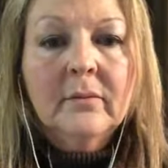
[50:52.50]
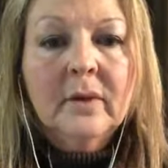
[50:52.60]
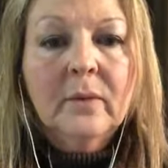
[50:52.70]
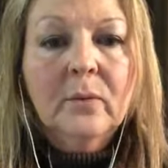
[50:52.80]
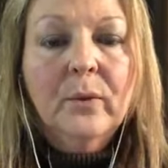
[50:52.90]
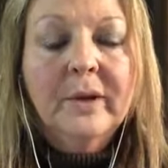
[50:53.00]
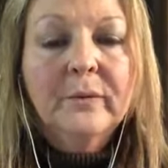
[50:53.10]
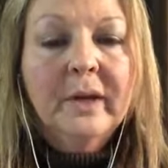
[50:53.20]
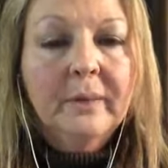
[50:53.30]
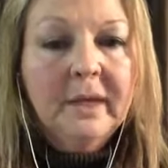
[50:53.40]
When
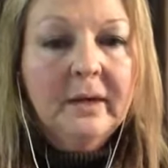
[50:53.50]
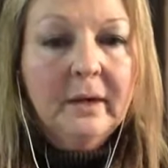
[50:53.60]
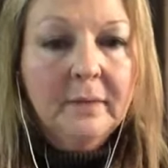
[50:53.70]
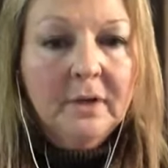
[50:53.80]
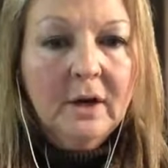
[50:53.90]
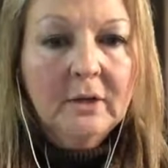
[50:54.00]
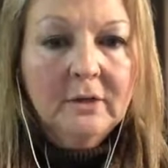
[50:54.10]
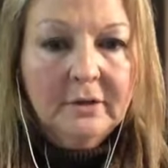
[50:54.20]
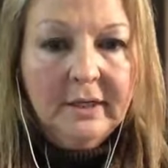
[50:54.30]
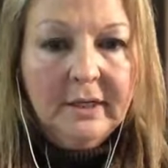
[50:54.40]
we become
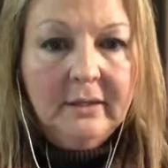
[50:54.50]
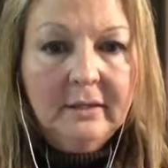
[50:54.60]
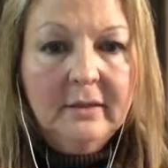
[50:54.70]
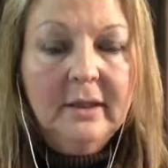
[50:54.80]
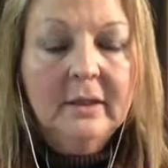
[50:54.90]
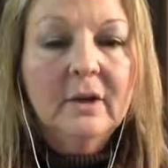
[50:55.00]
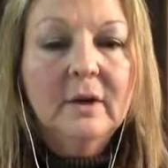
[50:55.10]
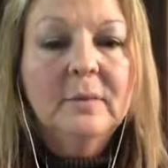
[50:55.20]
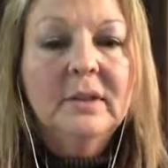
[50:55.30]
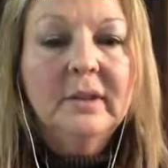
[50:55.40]
concrete in our
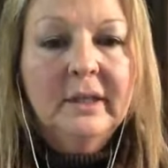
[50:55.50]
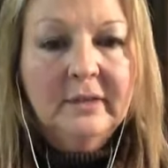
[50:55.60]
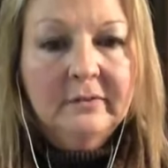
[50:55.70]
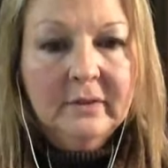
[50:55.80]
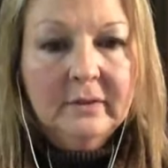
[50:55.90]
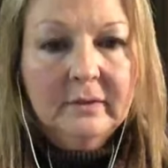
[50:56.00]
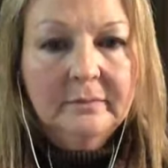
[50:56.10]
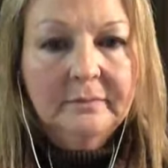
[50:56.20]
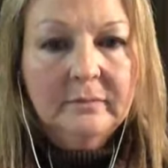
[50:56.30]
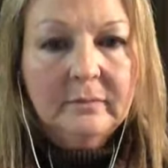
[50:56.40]
beliefs,
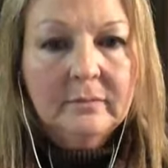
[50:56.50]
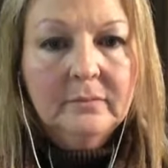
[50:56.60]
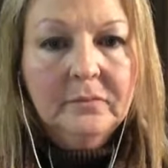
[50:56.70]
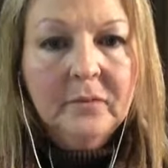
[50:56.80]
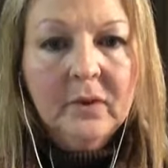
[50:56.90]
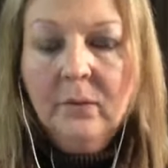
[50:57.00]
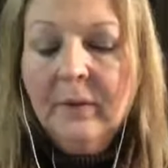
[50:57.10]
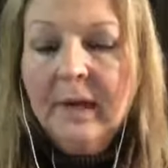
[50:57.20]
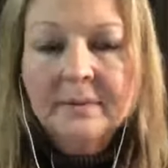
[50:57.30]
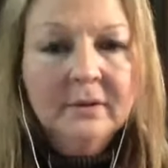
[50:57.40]
we
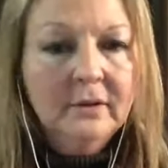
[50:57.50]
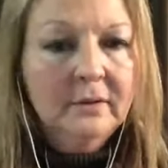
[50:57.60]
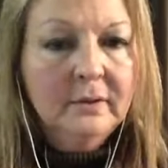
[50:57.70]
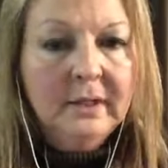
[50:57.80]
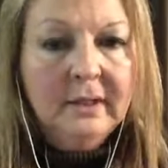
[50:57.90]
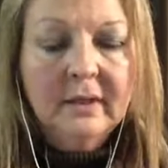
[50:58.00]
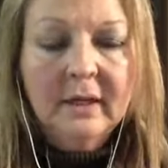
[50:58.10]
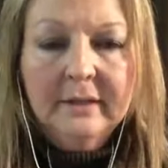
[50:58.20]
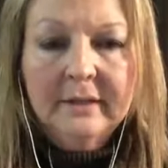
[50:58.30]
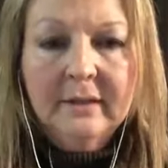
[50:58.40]
absolutely cannot
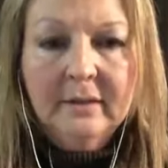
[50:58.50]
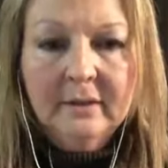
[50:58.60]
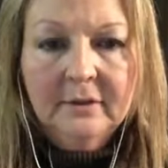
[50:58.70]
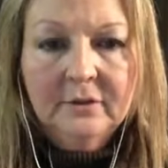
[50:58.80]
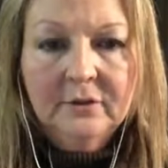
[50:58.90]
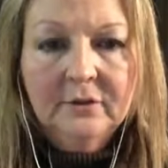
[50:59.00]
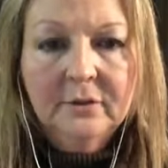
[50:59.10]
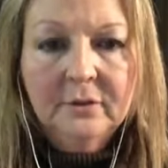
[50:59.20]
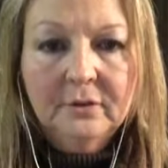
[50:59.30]
see another's truth.